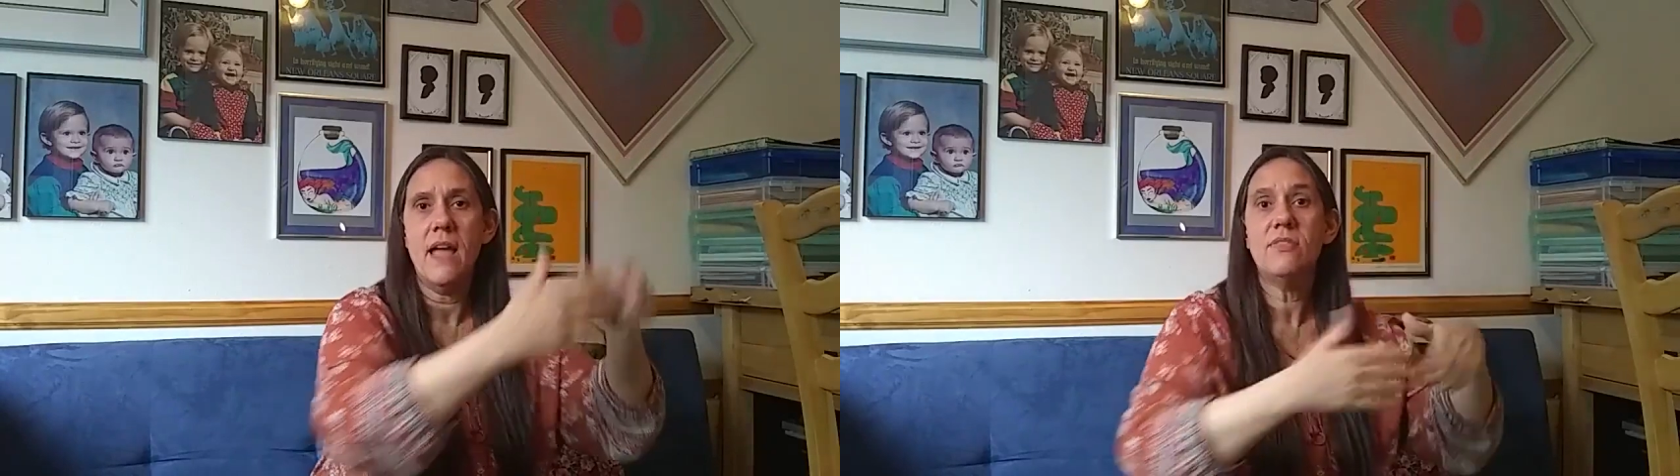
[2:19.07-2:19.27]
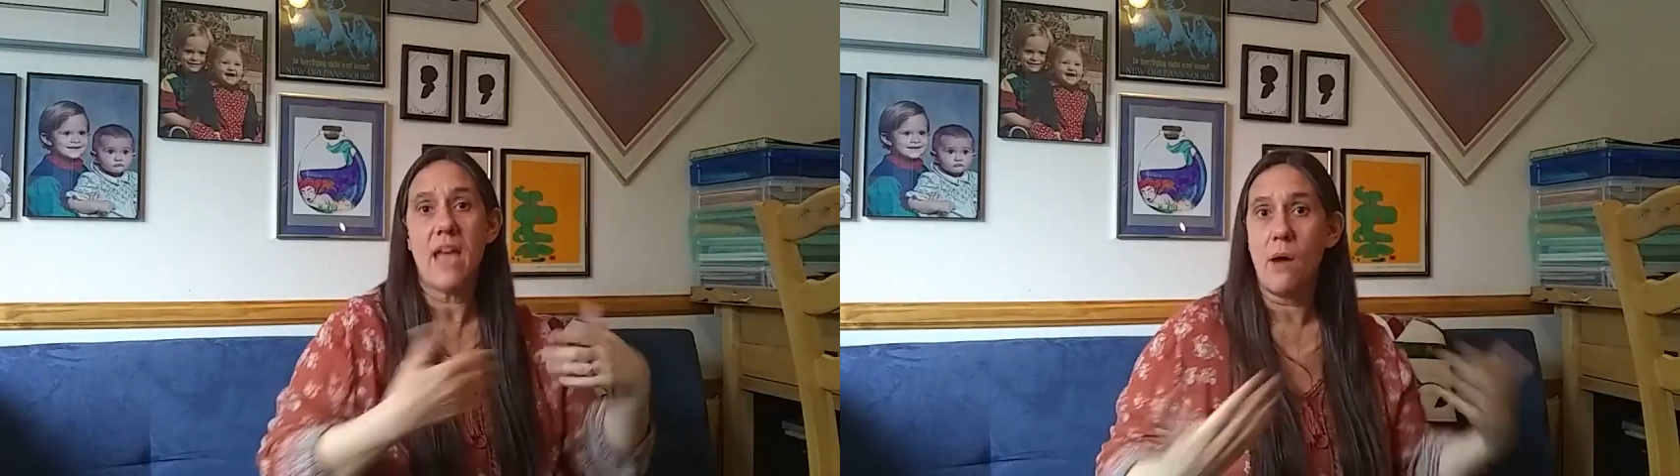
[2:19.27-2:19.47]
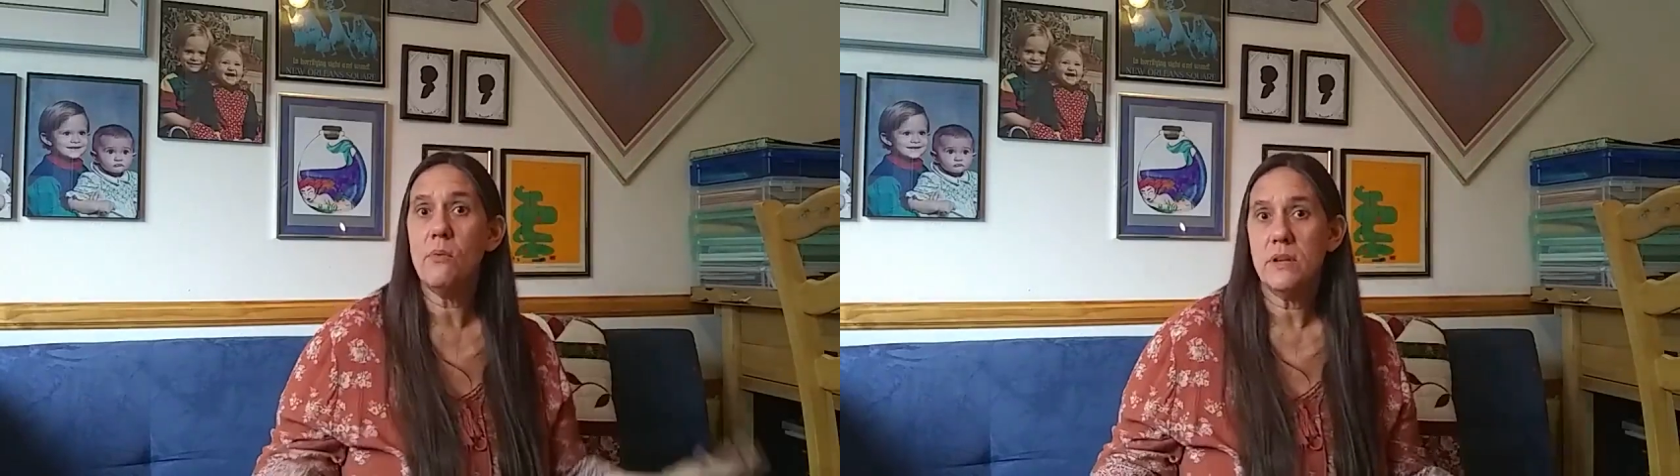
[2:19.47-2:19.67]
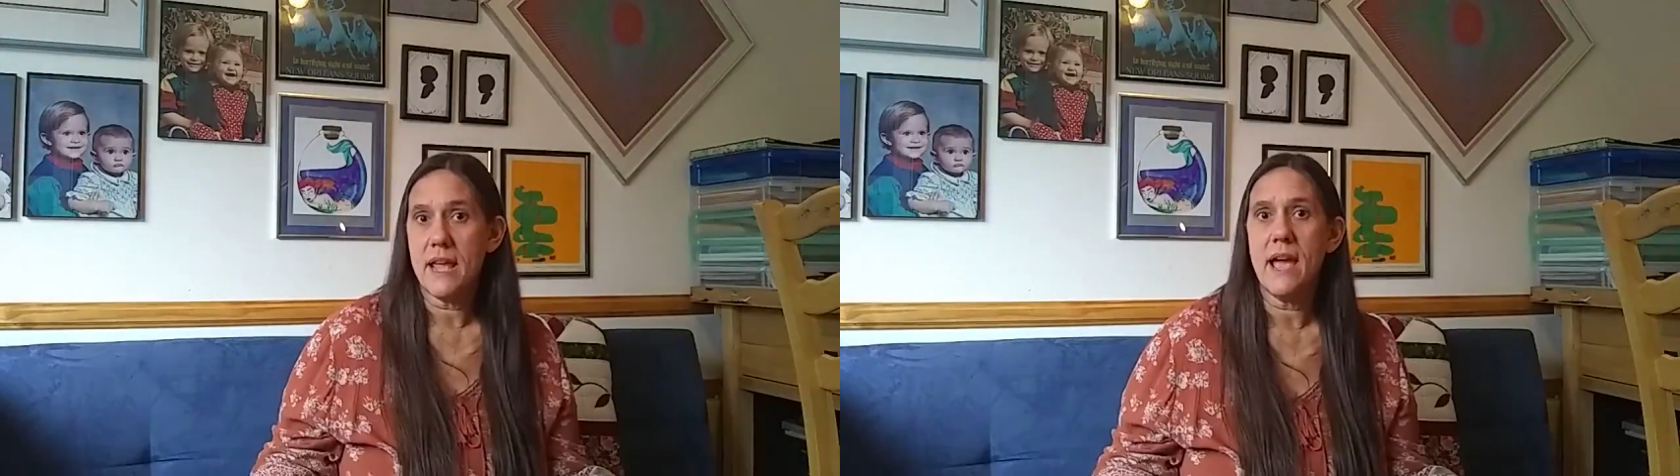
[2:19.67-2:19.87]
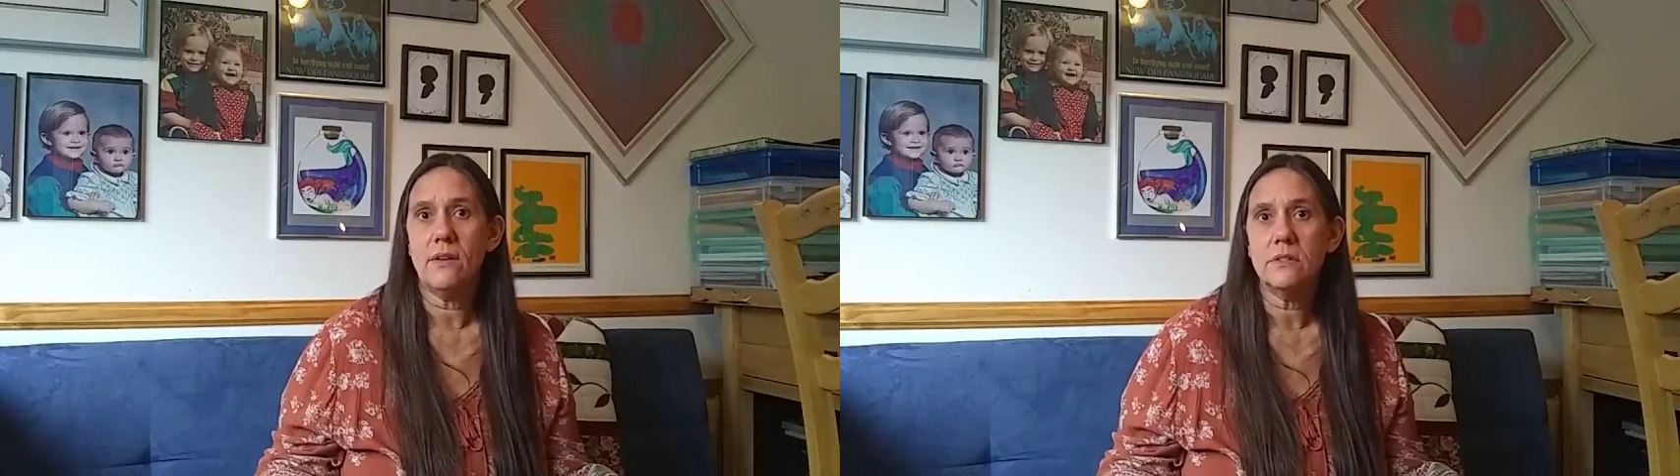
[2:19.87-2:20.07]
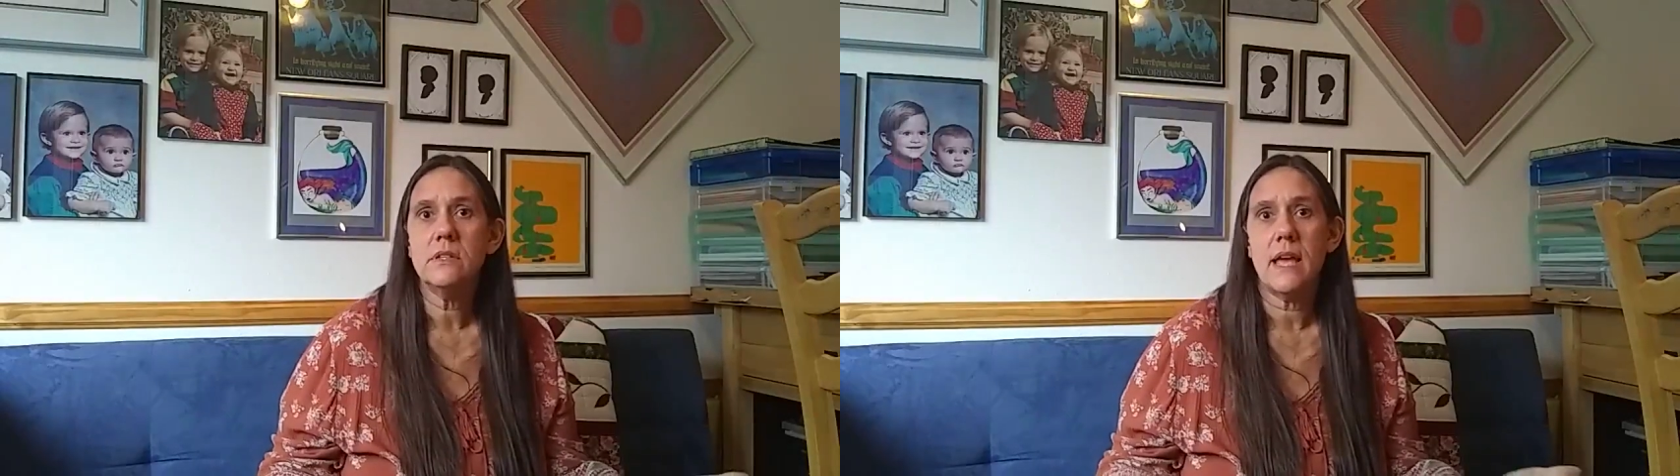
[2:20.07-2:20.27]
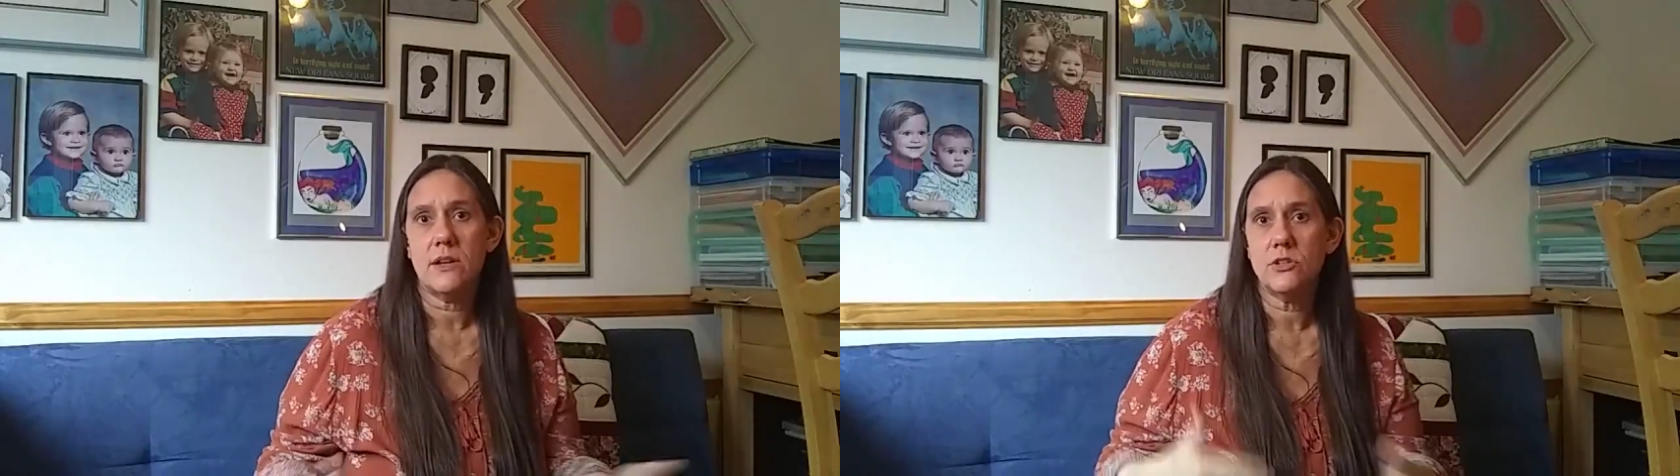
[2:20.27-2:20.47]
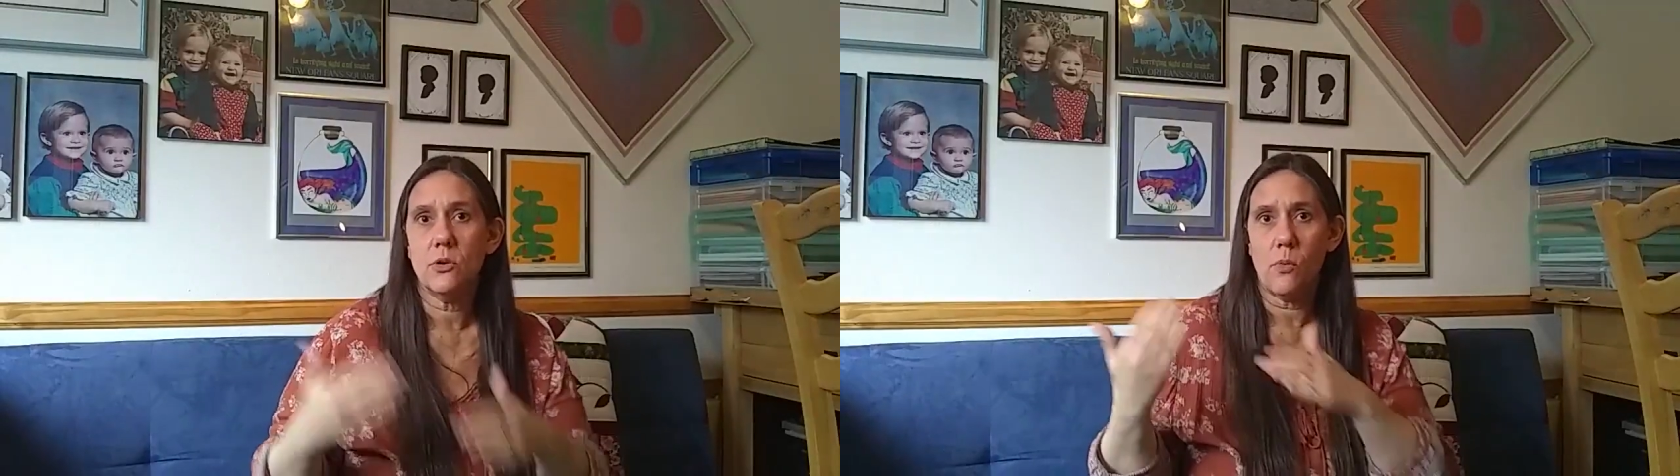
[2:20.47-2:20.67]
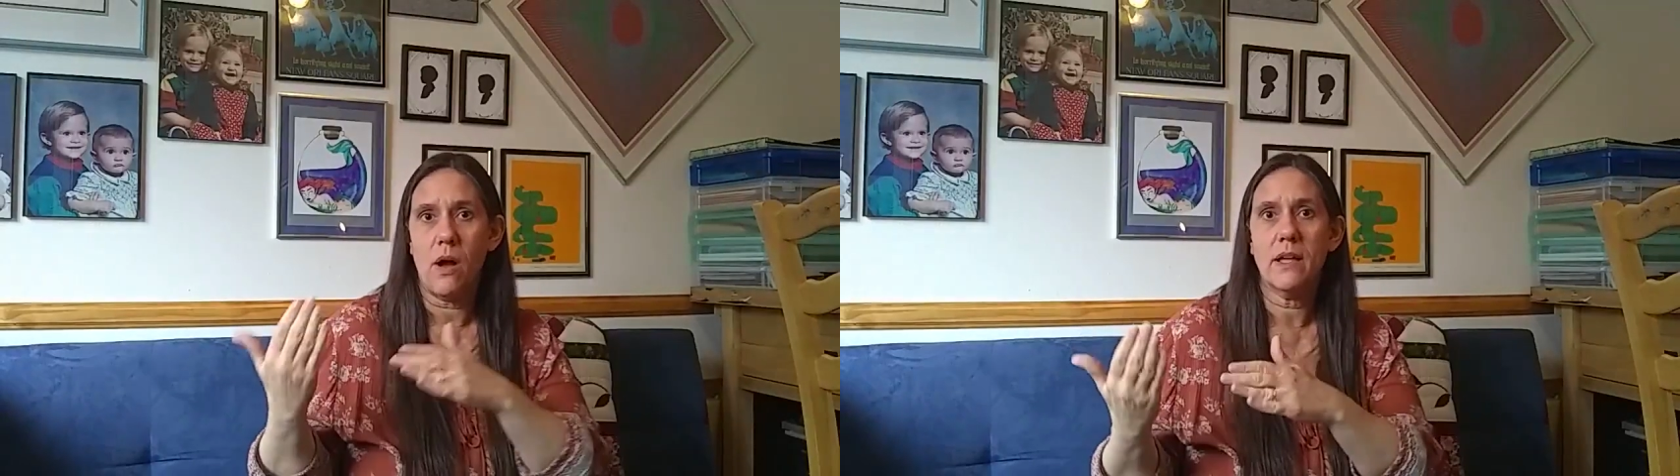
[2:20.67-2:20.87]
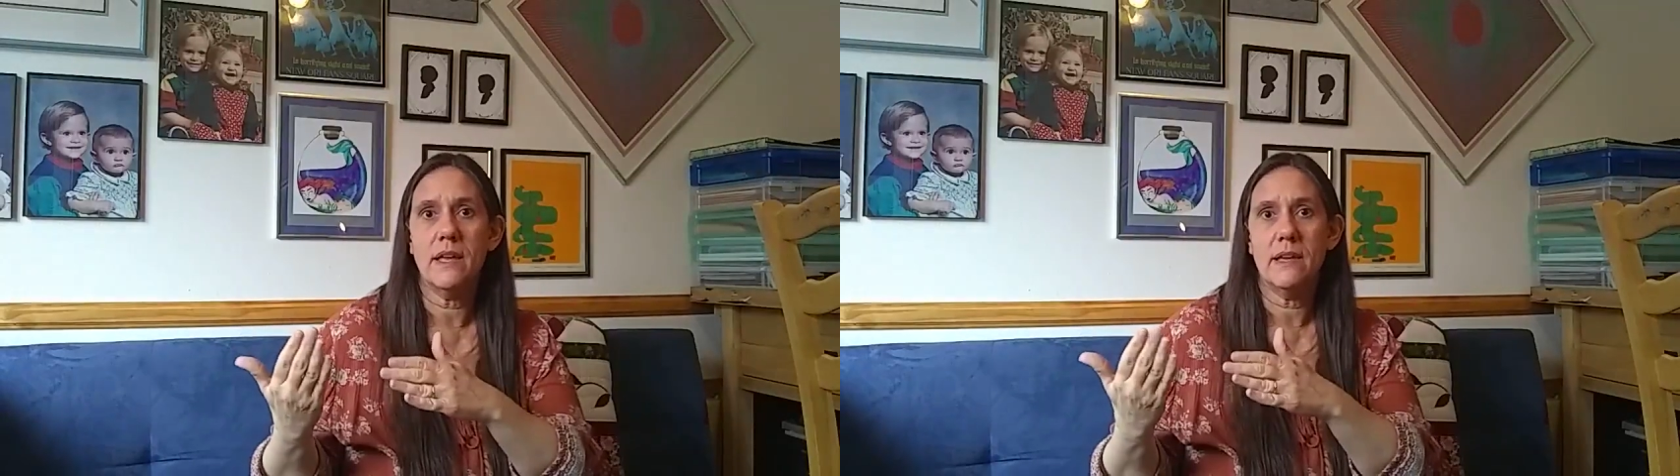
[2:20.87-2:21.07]
That would count as you're
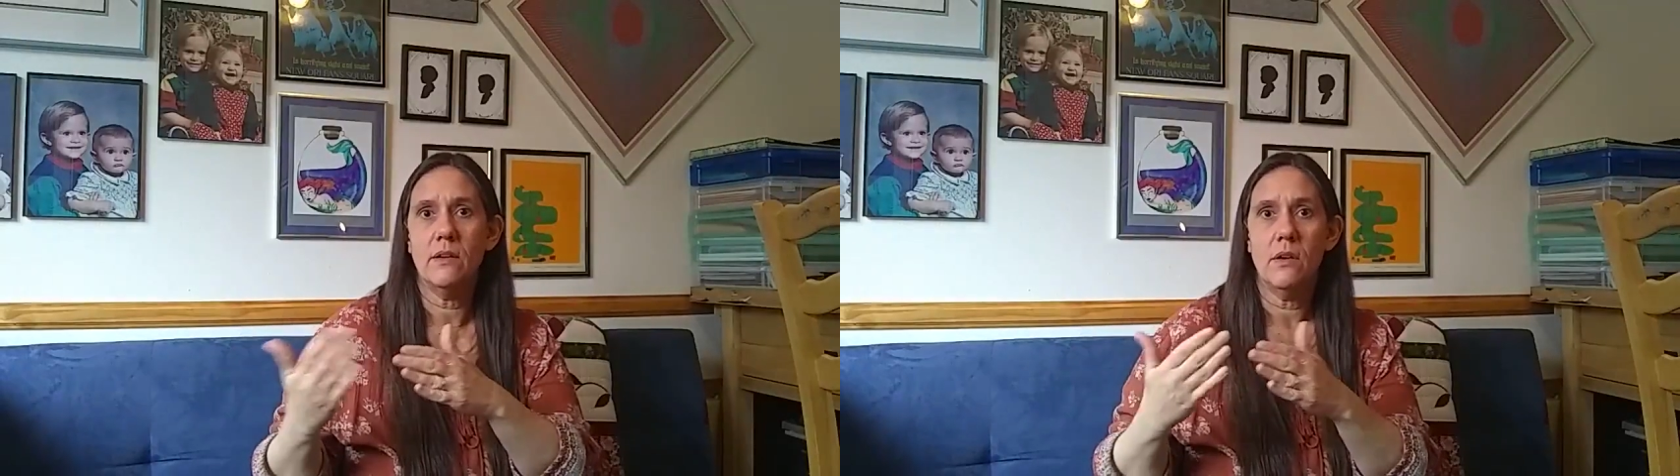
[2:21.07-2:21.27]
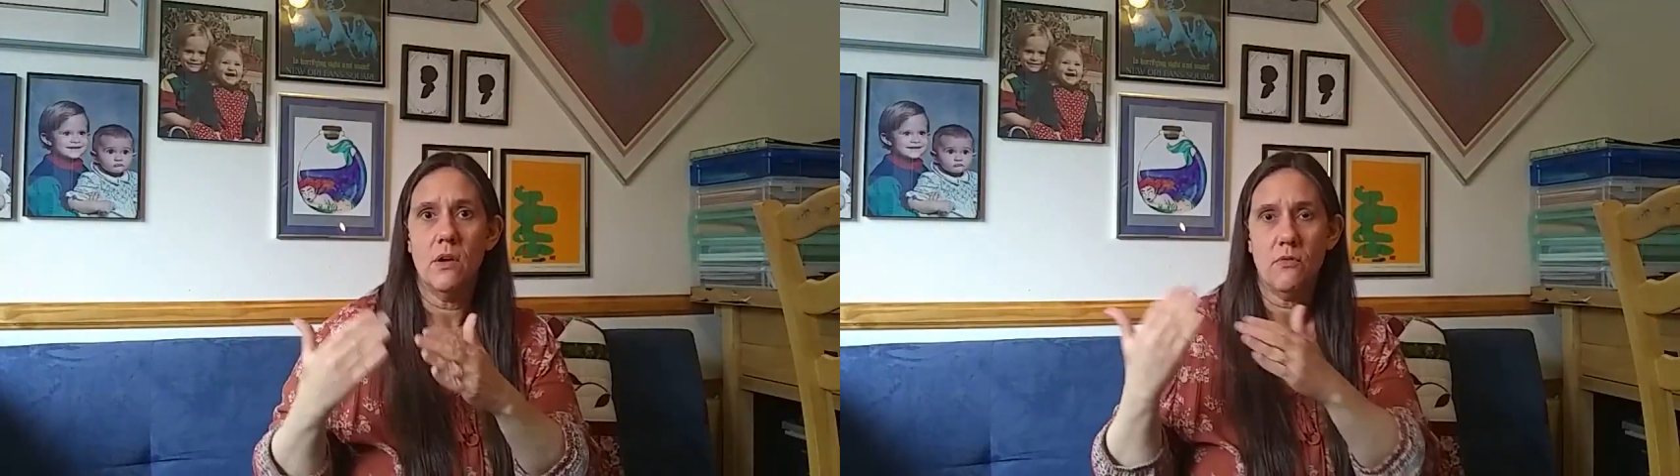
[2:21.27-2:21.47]
walking